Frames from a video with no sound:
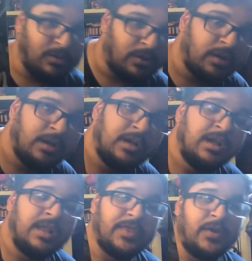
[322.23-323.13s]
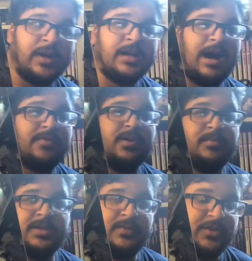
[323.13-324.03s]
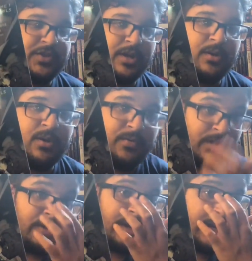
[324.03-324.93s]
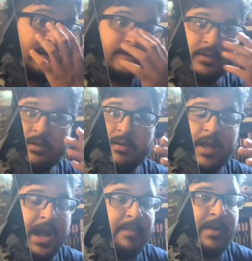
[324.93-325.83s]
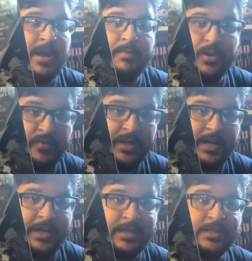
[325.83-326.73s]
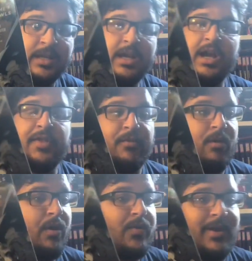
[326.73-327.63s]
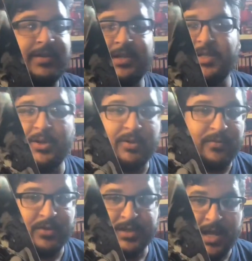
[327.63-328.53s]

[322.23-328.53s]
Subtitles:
lore. They're in Gotham, the TV show. They're in animated movies. They're all throughout the DC universe